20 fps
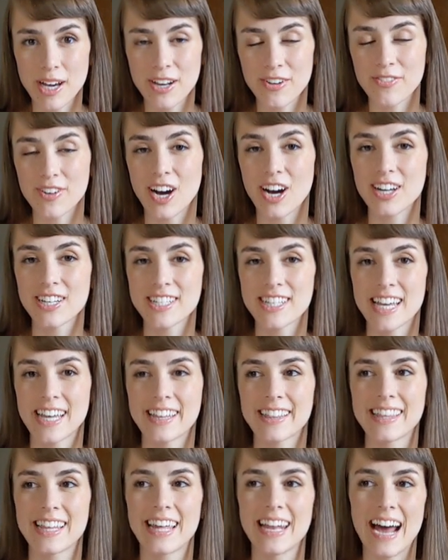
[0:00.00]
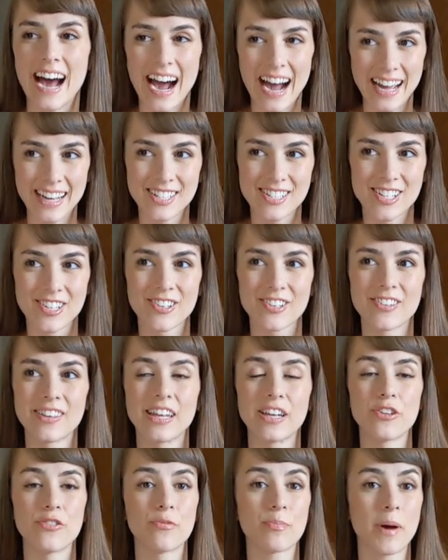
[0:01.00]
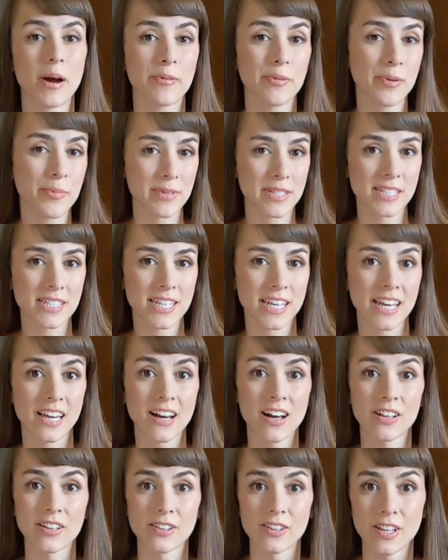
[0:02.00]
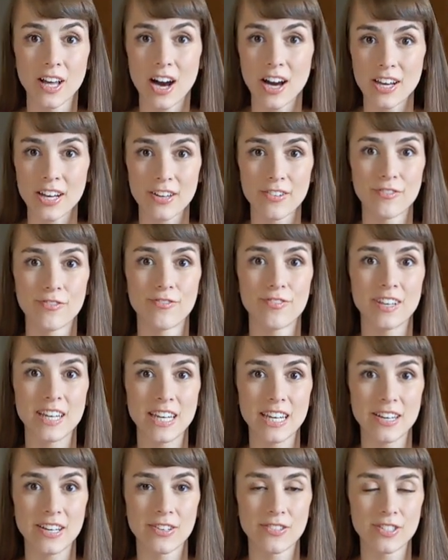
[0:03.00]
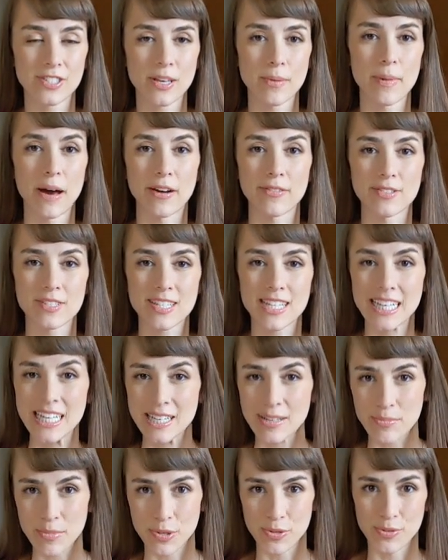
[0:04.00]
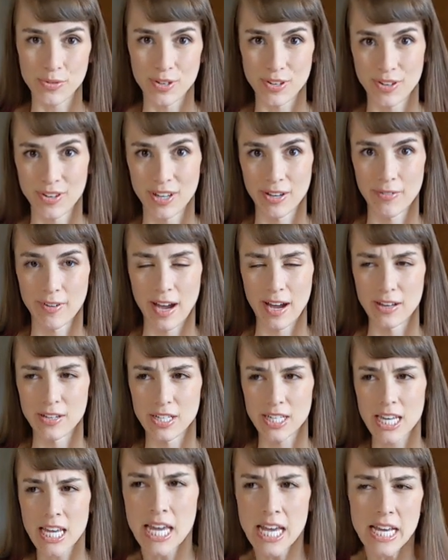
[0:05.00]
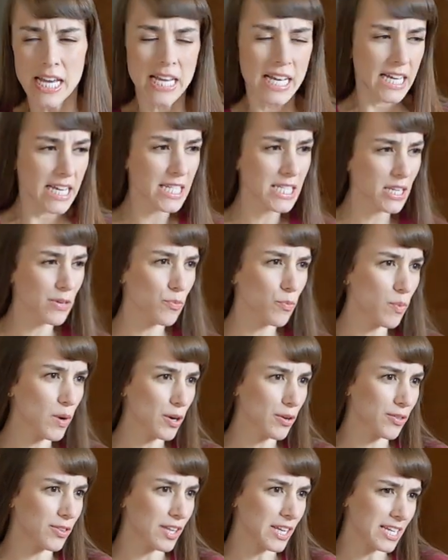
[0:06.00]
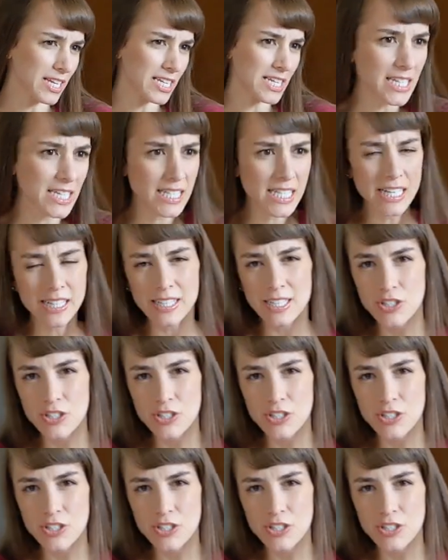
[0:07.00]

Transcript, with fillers: kind of content that I do, then you've probably been seeing a lot of videos about Temu going around. Is it worth it? Is it